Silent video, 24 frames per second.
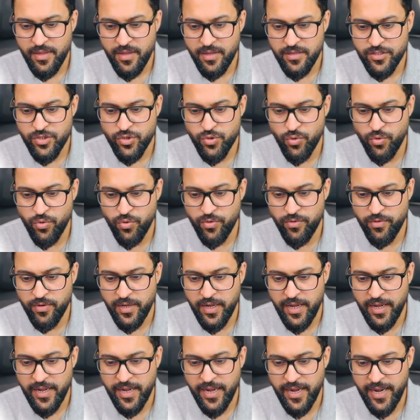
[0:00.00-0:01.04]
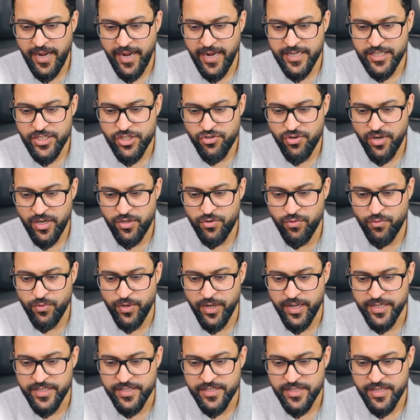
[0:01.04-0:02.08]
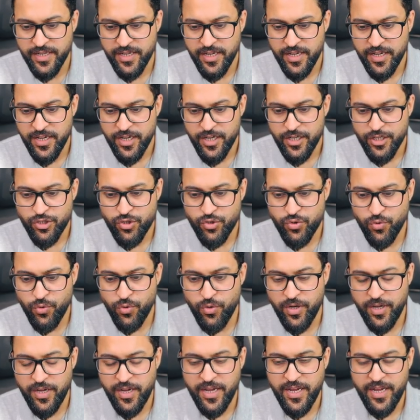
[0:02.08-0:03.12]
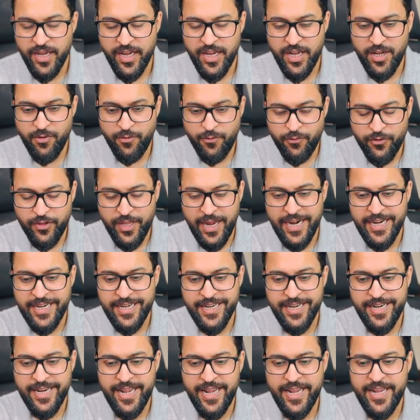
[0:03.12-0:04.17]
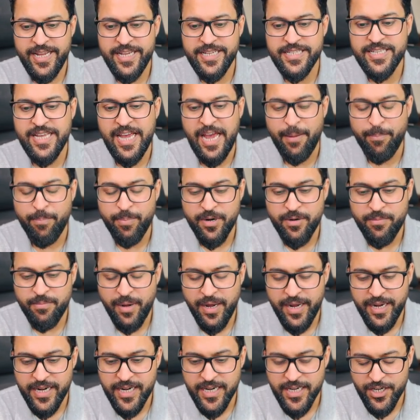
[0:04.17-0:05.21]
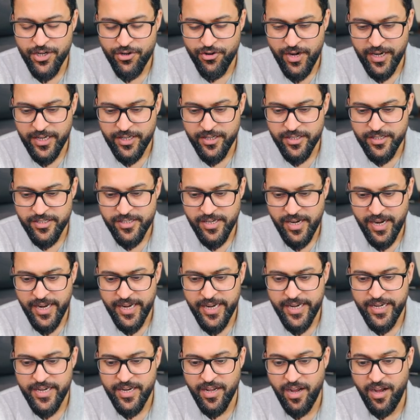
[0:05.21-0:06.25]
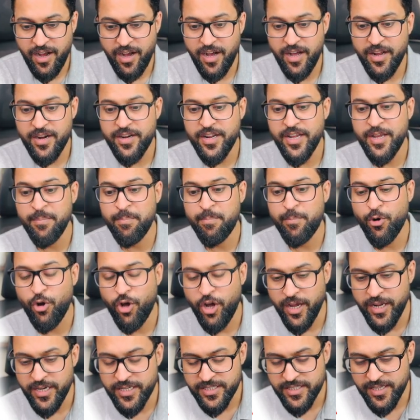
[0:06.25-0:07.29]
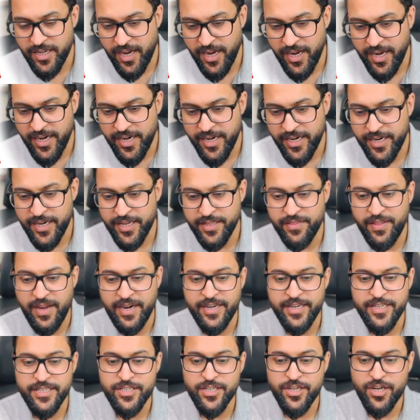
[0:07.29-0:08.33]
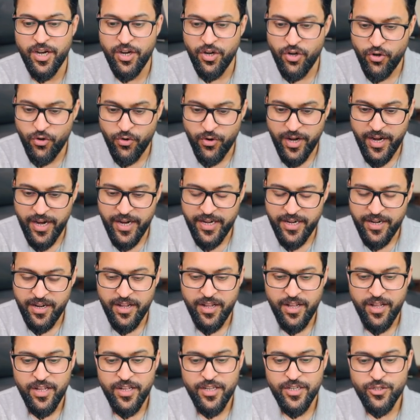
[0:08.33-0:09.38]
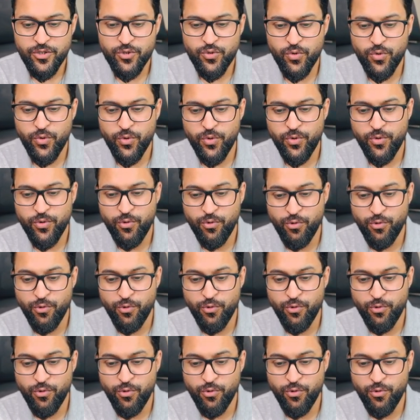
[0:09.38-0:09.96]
So extra 2 days. So if that delay is happened by contractor side or employer side, that is concurrent, so